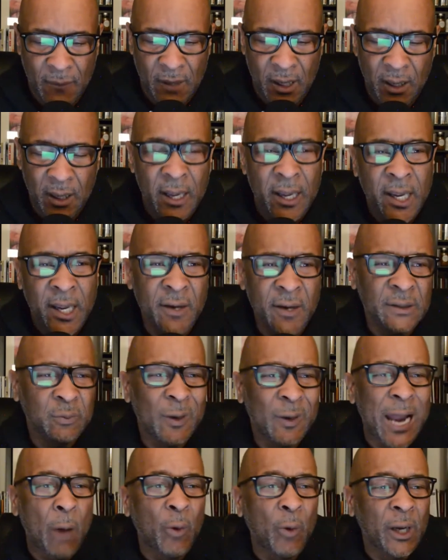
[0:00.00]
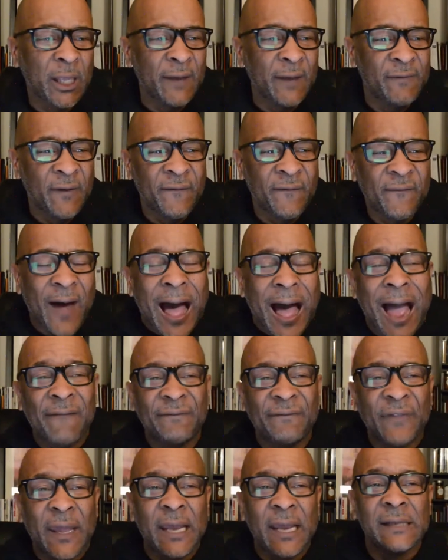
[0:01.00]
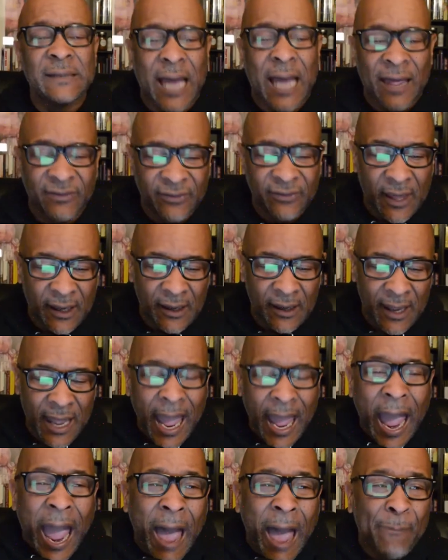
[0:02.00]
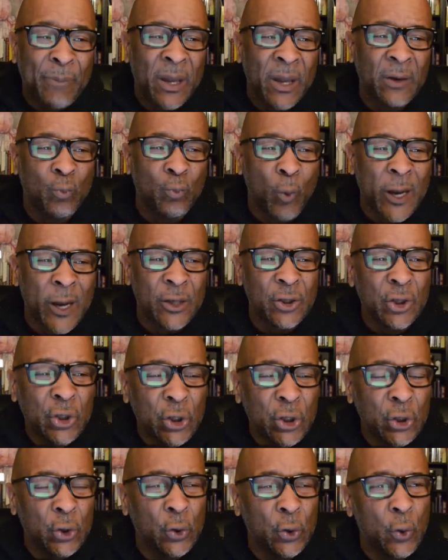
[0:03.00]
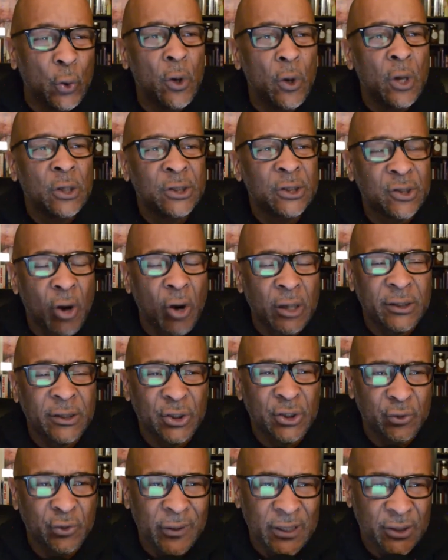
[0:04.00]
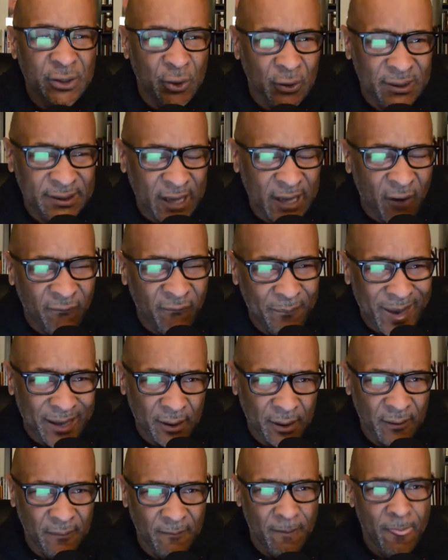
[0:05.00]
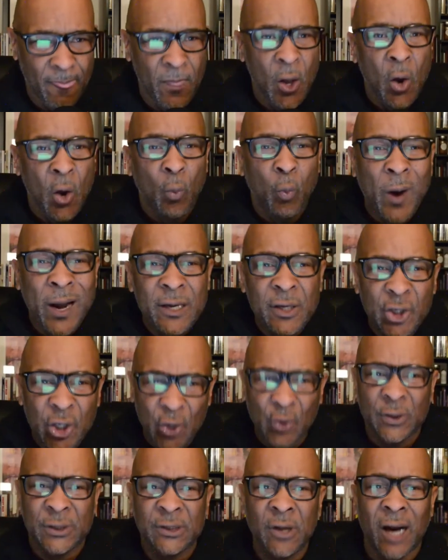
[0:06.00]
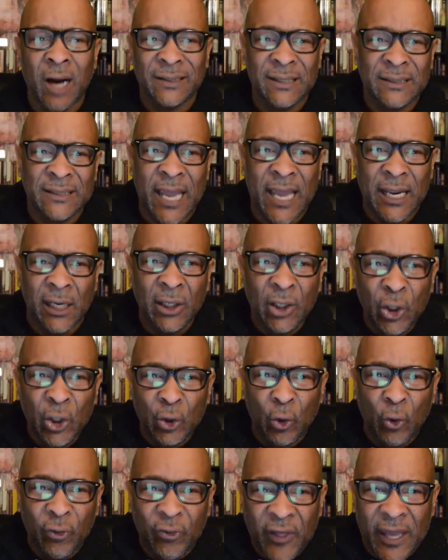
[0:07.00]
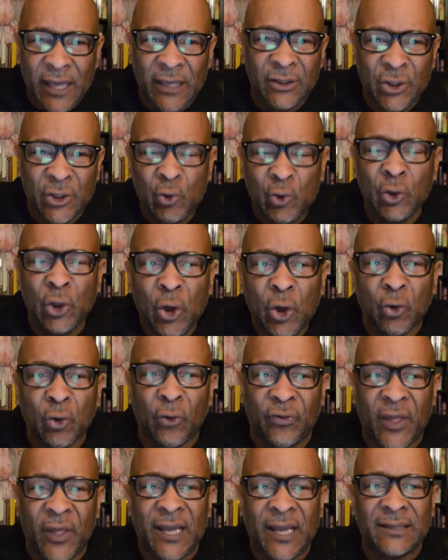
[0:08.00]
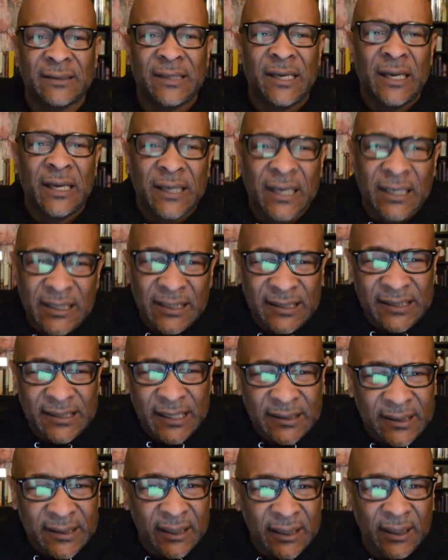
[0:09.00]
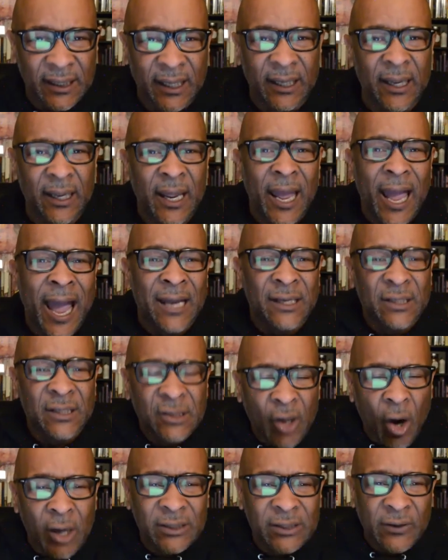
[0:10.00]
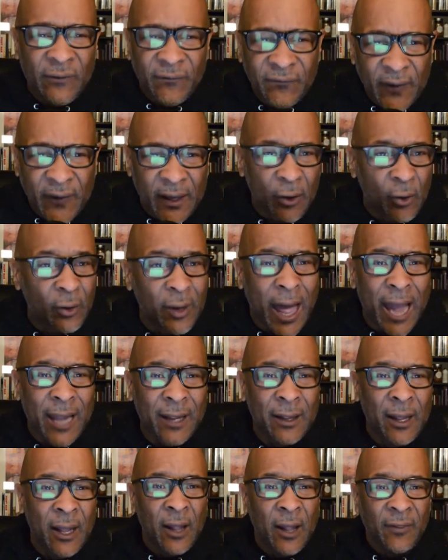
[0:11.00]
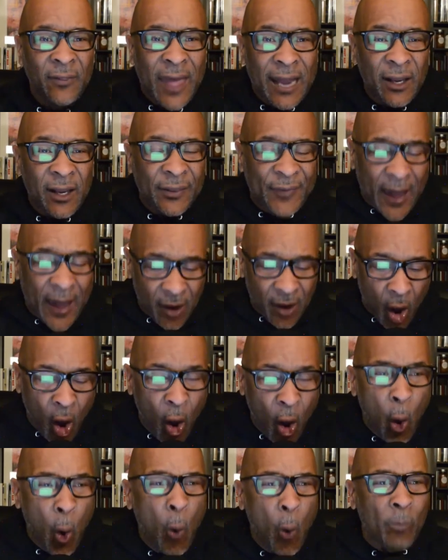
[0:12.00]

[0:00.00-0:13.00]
Here's what I want to give you: five things I think happen when you start to treat yourself better. When you start to take little things, do little things consistently, and start to feel like that home,